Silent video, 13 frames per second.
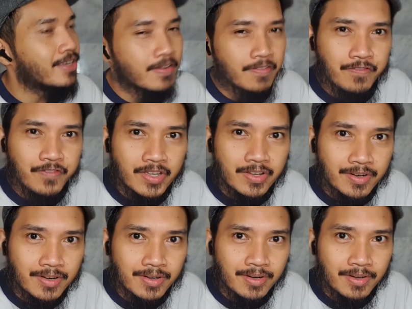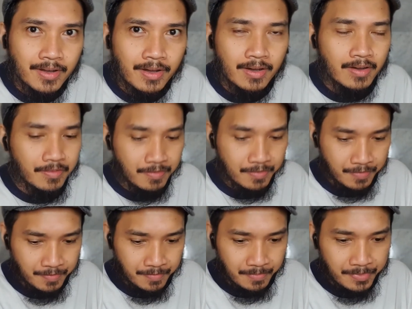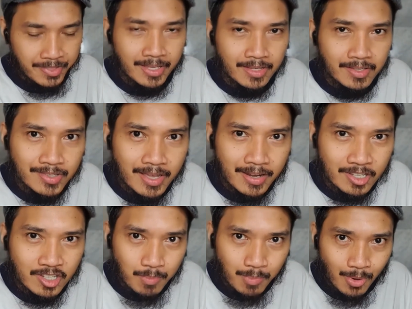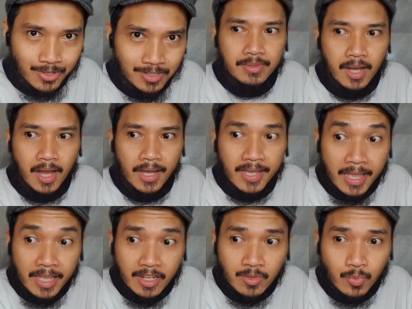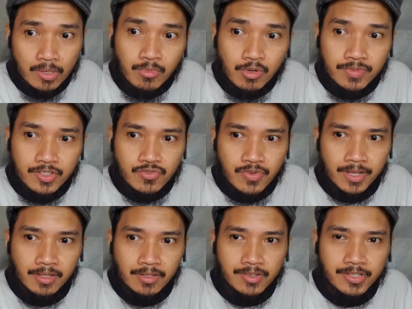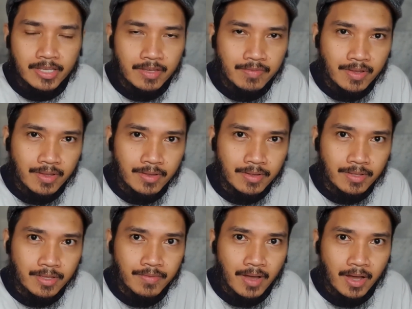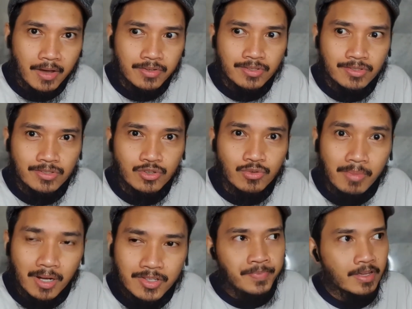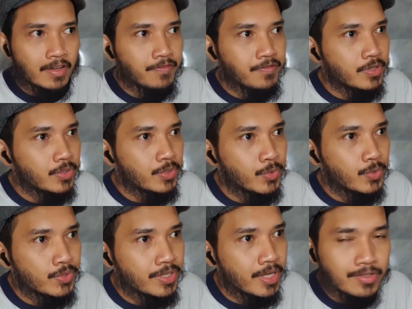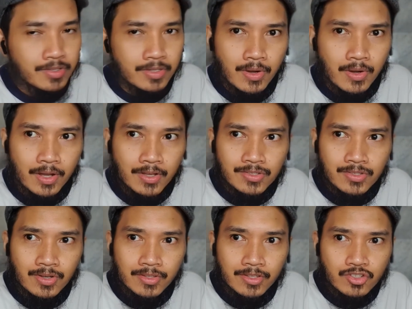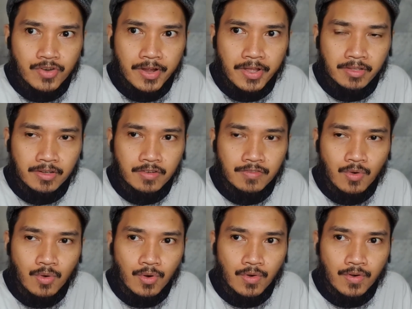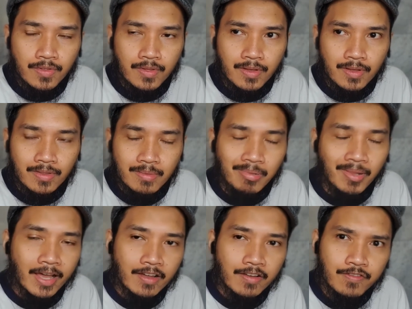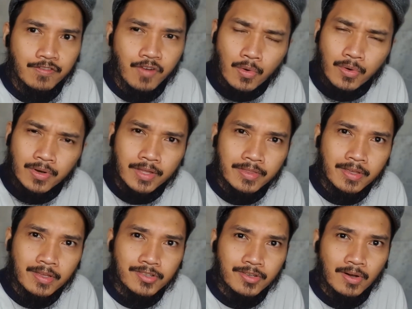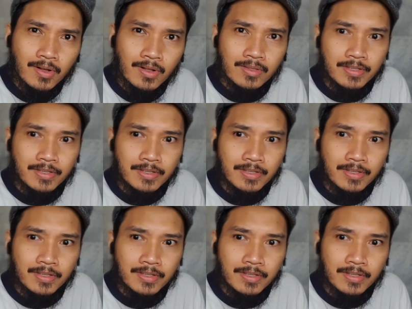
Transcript: fear of things getting spoiled. I hate it when movie trailers give out too much. A few days ago I saw the trailer for The Black Phone, I think it's called,